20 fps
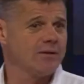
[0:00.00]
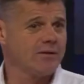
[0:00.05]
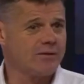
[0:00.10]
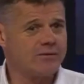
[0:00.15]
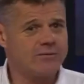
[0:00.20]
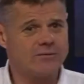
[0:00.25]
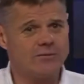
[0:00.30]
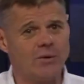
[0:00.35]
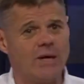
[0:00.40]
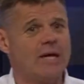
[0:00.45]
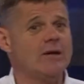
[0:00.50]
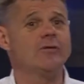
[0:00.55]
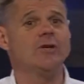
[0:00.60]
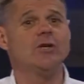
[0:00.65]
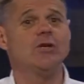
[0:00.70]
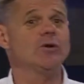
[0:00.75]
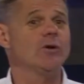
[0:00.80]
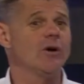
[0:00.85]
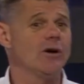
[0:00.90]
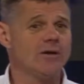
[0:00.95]
just wherever
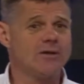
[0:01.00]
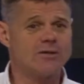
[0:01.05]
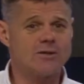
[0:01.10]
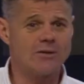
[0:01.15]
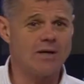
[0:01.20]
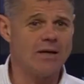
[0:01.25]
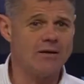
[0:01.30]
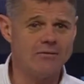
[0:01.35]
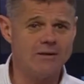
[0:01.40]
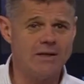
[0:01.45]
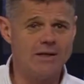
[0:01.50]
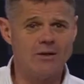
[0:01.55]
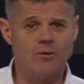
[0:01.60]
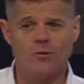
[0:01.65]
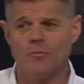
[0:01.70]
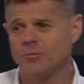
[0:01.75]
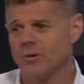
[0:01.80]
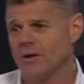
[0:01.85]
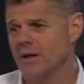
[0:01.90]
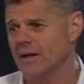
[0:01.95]
you are traveling
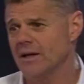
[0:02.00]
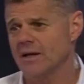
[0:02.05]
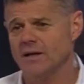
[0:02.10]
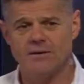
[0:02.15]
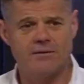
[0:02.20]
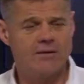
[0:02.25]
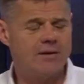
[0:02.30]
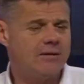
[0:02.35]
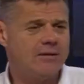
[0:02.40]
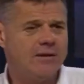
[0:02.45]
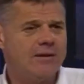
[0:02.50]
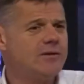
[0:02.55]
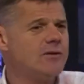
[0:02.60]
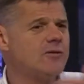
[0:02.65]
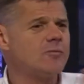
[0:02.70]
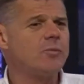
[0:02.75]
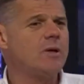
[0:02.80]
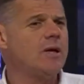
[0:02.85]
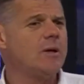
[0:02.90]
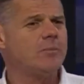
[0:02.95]
or playing, they're
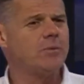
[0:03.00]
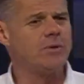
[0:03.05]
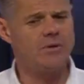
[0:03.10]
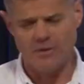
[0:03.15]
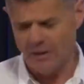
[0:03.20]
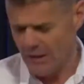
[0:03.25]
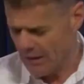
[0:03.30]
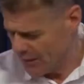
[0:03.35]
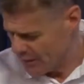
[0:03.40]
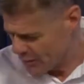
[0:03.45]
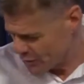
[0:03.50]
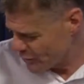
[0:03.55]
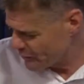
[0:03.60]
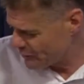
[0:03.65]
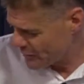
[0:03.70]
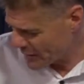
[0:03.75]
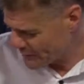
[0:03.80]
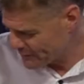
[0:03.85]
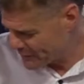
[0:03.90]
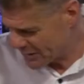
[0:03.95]
just people you
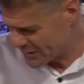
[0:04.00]
bump